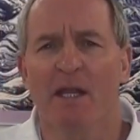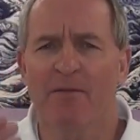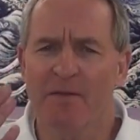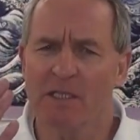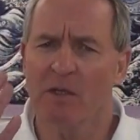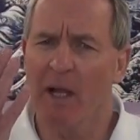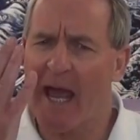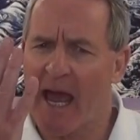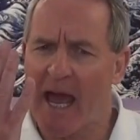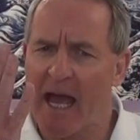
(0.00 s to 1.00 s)
The
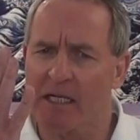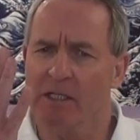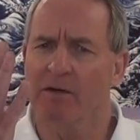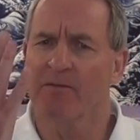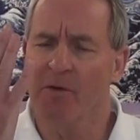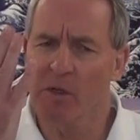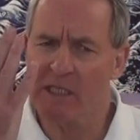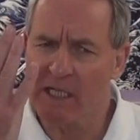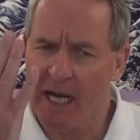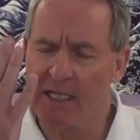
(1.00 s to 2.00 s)
physical act of
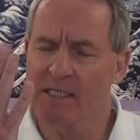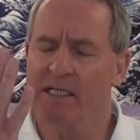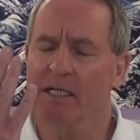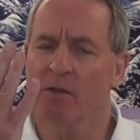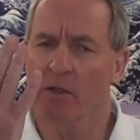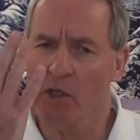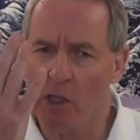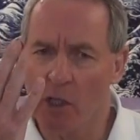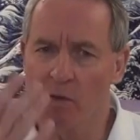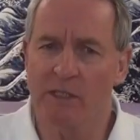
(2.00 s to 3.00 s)
focusing on a single
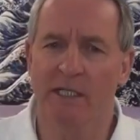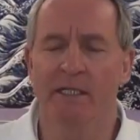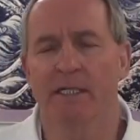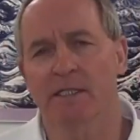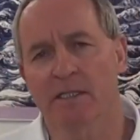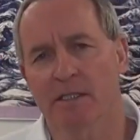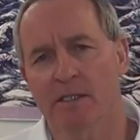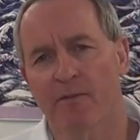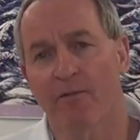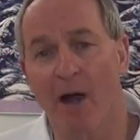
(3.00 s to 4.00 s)
close-in
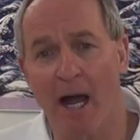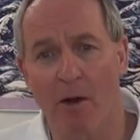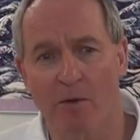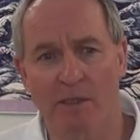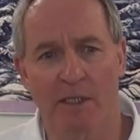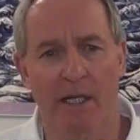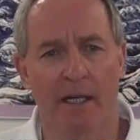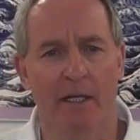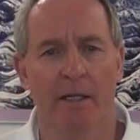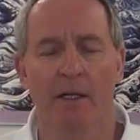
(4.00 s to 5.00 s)
distance for hours a
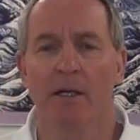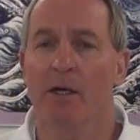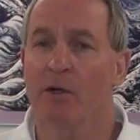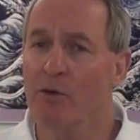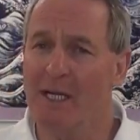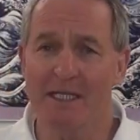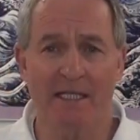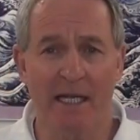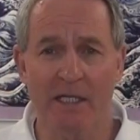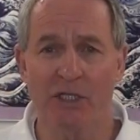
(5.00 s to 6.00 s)
day creates
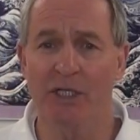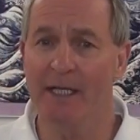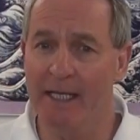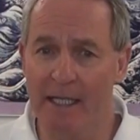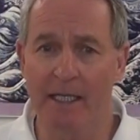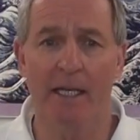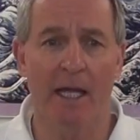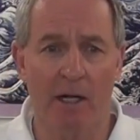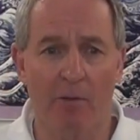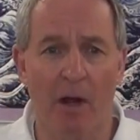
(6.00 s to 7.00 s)
tension in
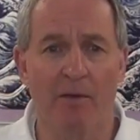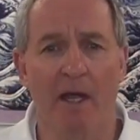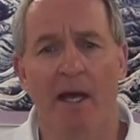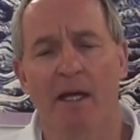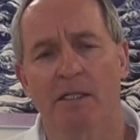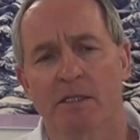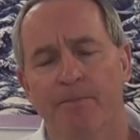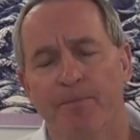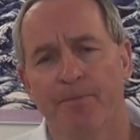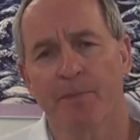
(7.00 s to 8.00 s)
and around the eyes.
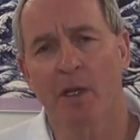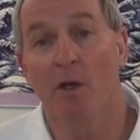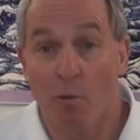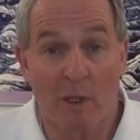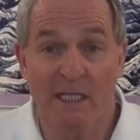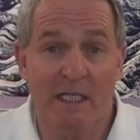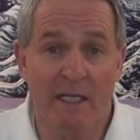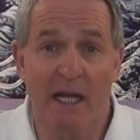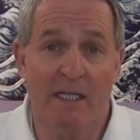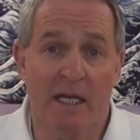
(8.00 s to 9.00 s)
Releasing
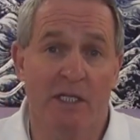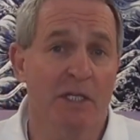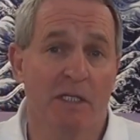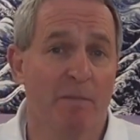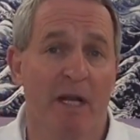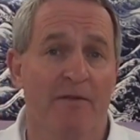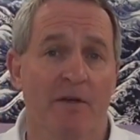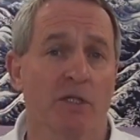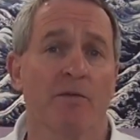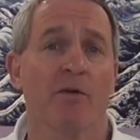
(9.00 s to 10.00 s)
that tension is
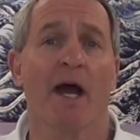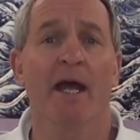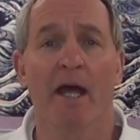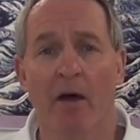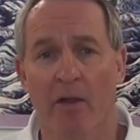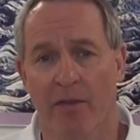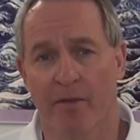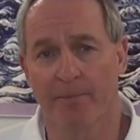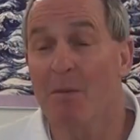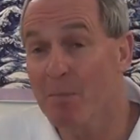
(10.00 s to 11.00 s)
beneficial for eye health,
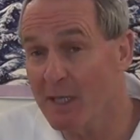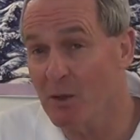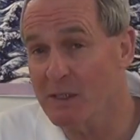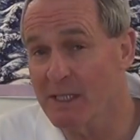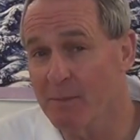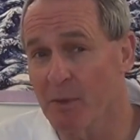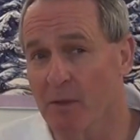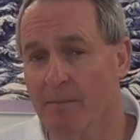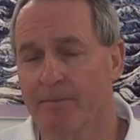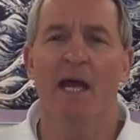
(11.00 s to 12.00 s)
but it goes deeper.
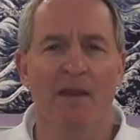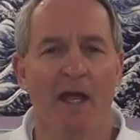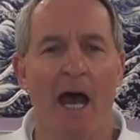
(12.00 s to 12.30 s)
The